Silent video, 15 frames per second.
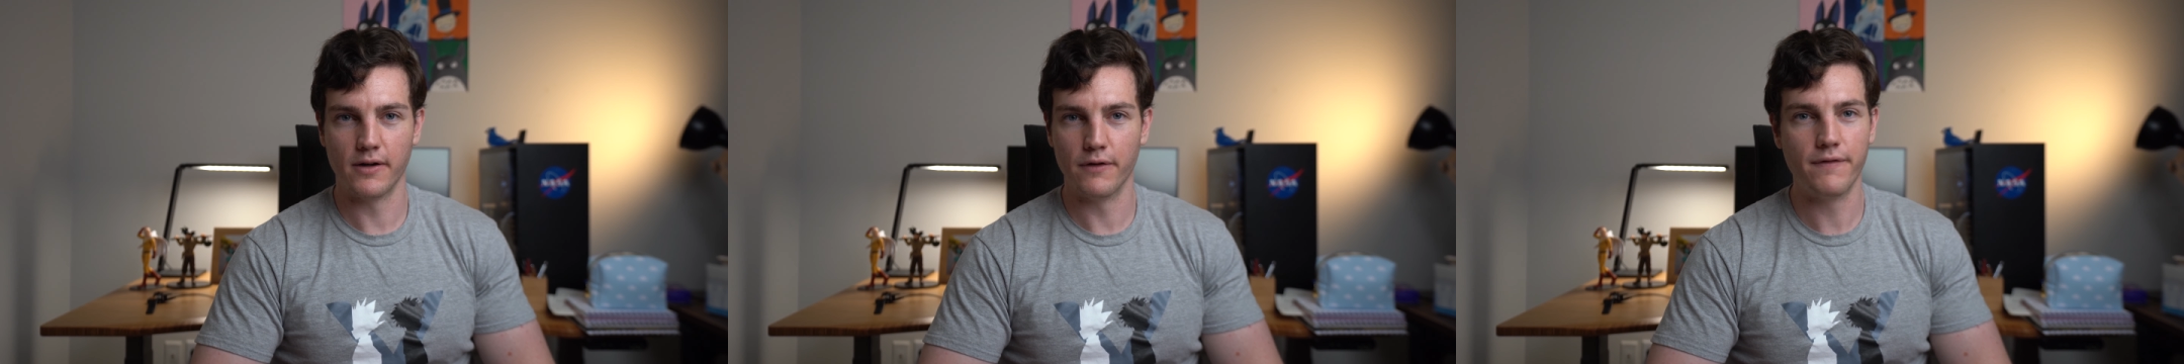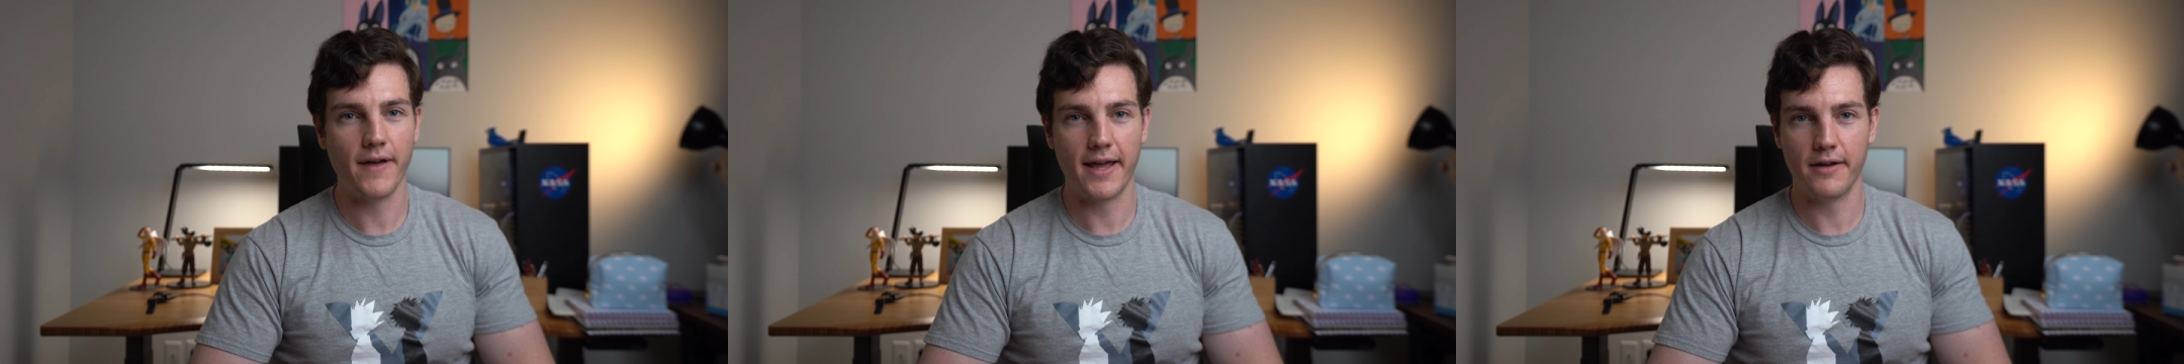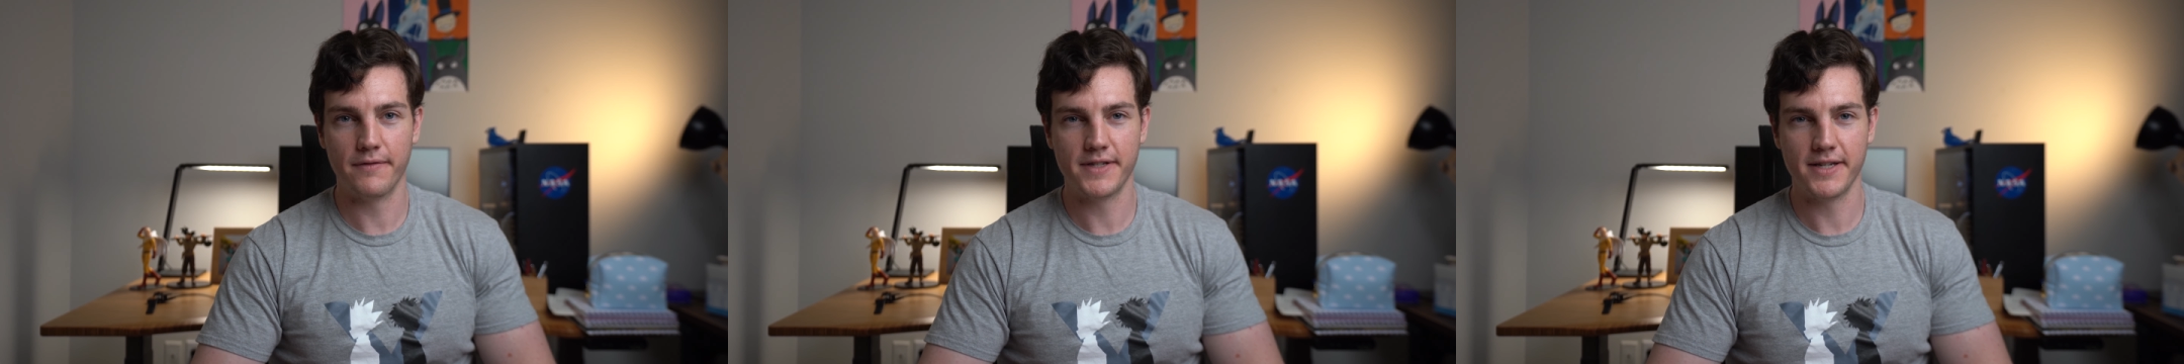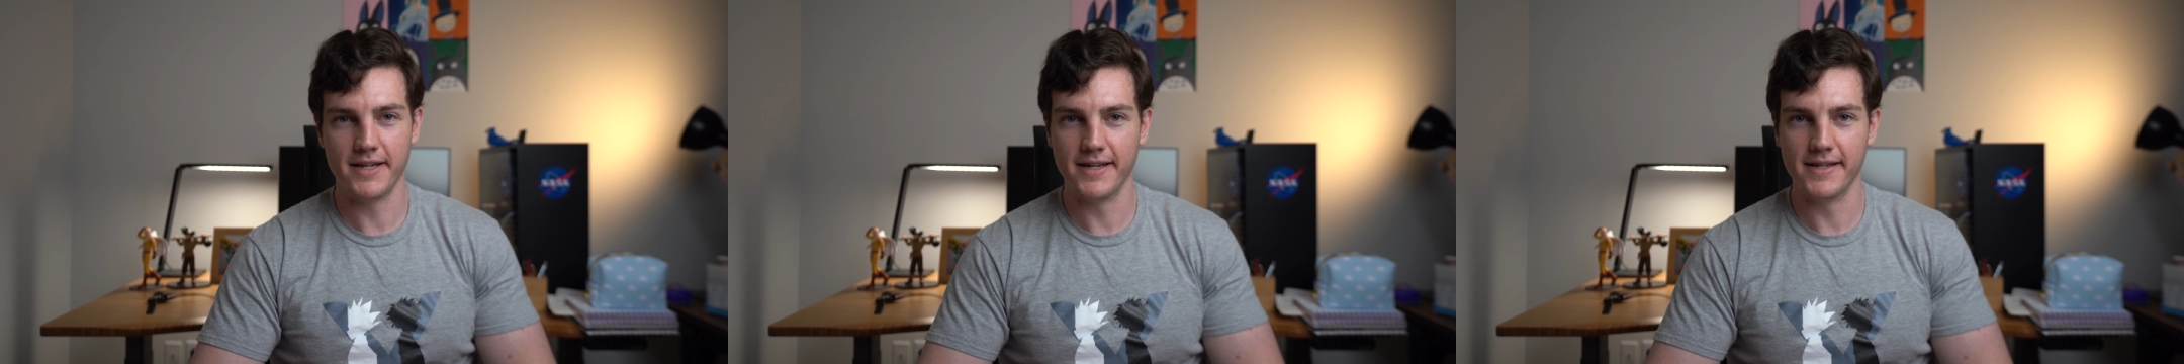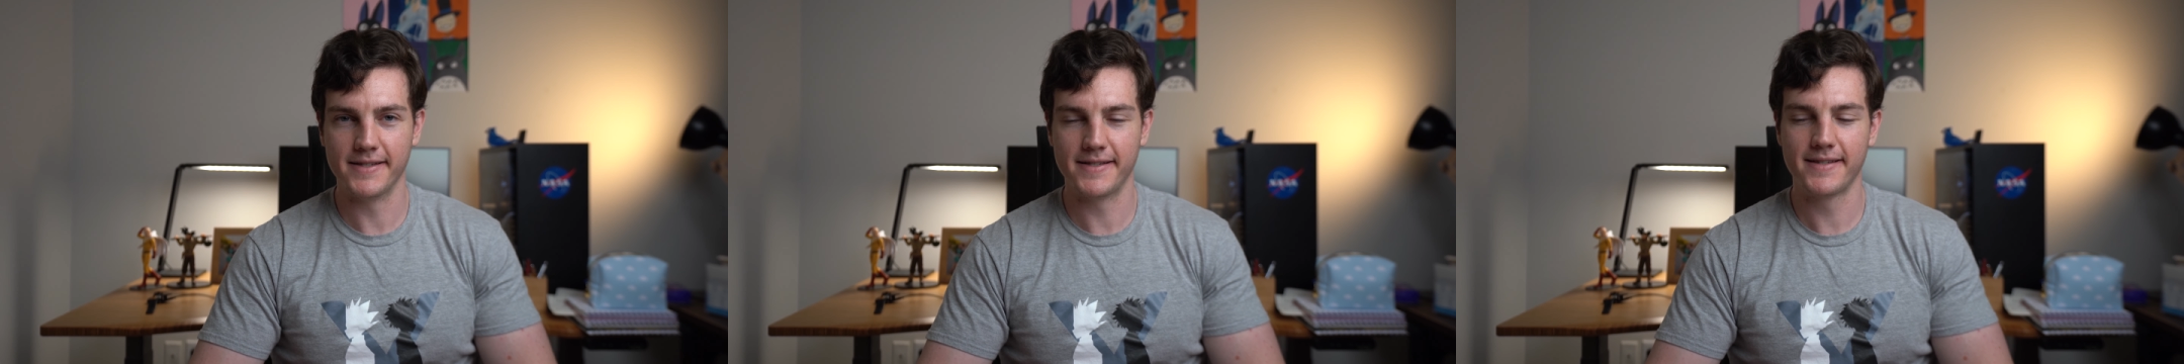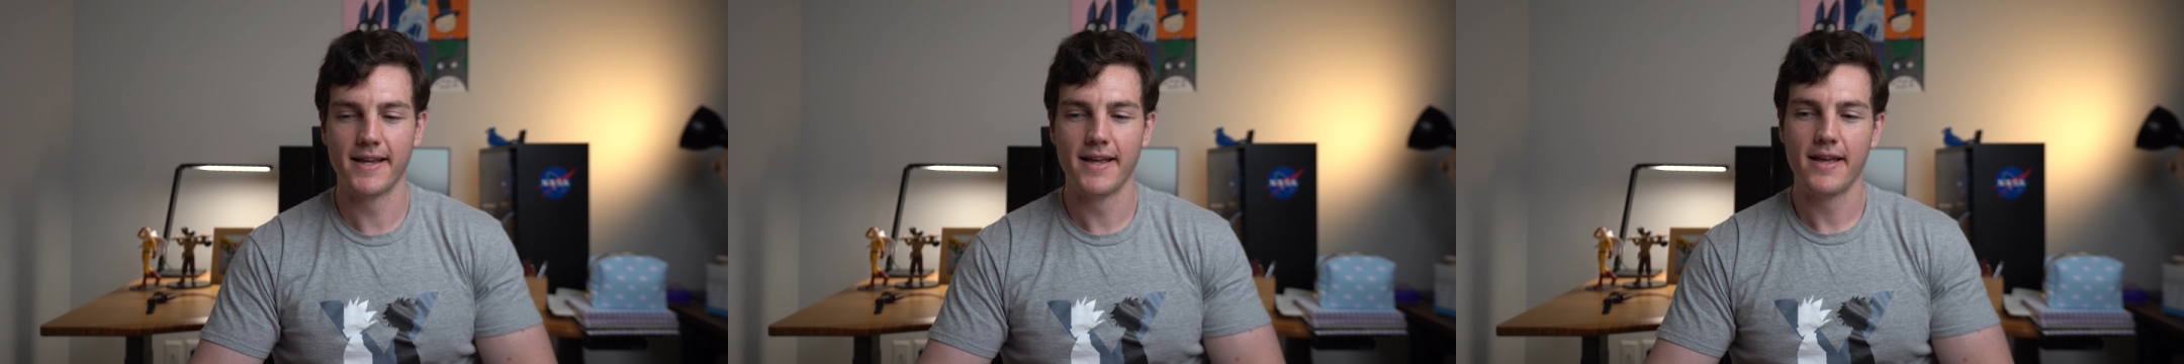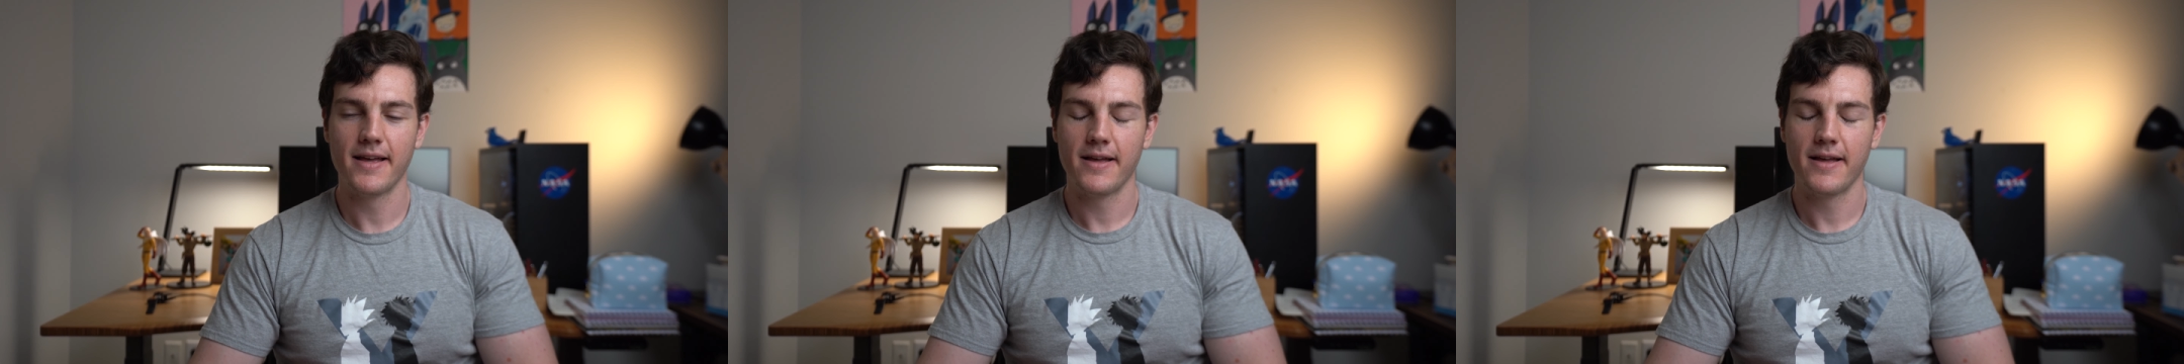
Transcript: of NFTs.